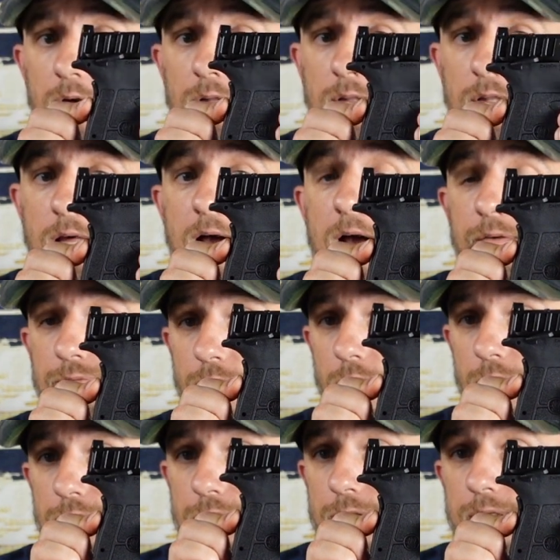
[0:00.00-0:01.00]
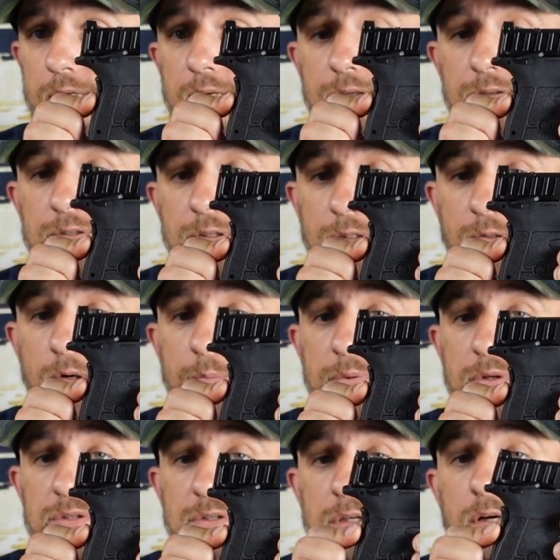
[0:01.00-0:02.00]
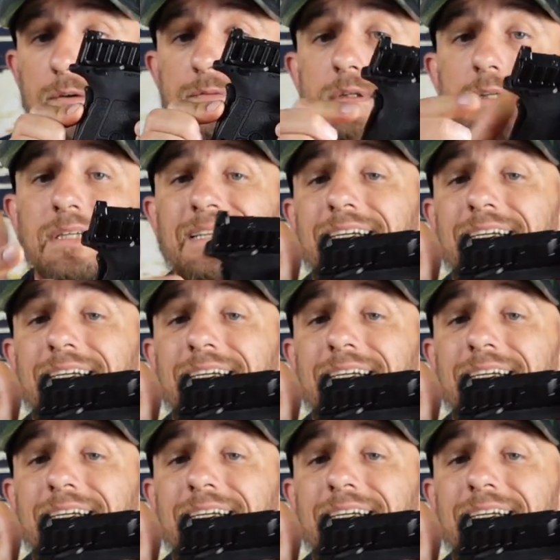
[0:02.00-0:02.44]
a lot farther into the grip itself.